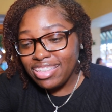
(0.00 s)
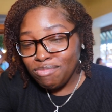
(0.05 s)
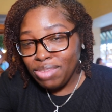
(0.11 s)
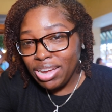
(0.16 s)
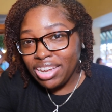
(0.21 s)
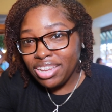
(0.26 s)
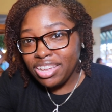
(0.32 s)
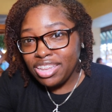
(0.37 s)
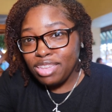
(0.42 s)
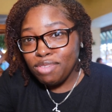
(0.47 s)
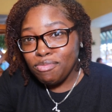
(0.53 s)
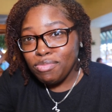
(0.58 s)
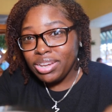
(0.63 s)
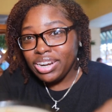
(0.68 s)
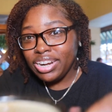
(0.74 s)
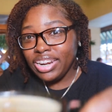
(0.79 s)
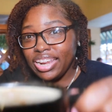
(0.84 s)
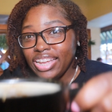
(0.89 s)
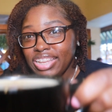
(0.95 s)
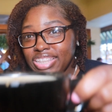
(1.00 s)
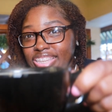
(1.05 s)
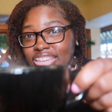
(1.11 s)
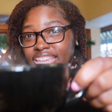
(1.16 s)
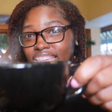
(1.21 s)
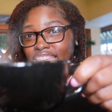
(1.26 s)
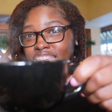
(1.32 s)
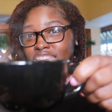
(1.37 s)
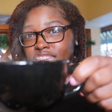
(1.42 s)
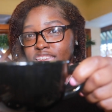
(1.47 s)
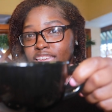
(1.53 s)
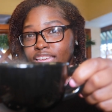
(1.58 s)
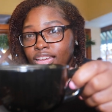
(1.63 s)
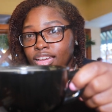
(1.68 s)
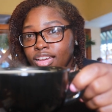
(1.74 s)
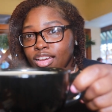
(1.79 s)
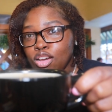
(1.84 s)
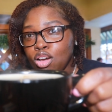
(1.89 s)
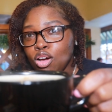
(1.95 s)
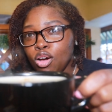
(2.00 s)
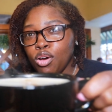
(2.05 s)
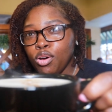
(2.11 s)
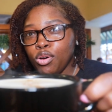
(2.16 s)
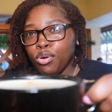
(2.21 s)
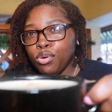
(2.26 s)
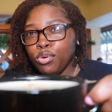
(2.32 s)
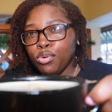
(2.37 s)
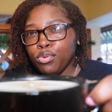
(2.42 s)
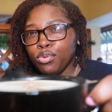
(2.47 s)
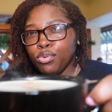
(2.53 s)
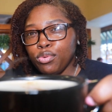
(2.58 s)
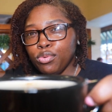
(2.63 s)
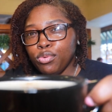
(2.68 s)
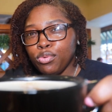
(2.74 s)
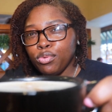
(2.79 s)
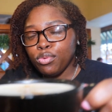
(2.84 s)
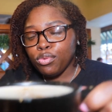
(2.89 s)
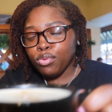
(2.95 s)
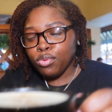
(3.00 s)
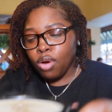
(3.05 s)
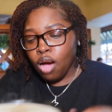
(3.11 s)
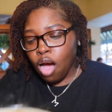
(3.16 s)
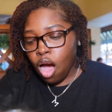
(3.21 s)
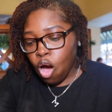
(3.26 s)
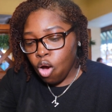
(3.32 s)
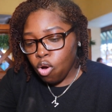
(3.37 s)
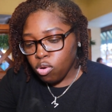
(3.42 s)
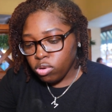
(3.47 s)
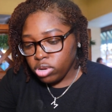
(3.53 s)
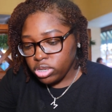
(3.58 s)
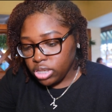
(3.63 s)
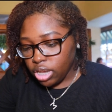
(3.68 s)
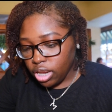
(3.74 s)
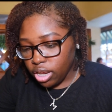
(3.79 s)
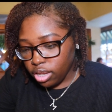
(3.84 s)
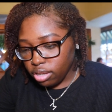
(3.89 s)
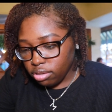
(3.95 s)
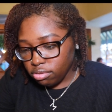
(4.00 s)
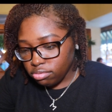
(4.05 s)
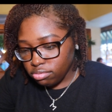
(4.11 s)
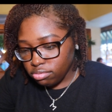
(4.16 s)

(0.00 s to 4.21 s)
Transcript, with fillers: My cookie butter latte. Ooh, ooh, it's hot.